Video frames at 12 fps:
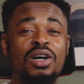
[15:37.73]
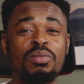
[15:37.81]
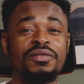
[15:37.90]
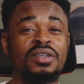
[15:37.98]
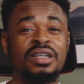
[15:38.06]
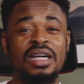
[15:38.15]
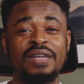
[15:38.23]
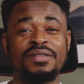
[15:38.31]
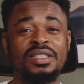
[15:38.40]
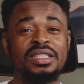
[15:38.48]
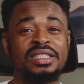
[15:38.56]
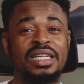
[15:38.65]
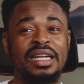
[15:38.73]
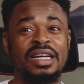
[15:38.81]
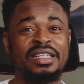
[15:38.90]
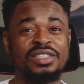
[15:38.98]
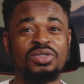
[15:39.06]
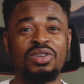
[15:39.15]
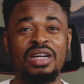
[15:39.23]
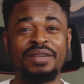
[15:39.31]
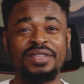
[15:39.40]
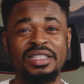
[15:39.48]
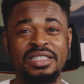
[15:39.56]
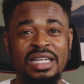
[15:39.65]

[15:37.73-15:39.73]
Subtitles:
help of a graphic designer. There's no graphic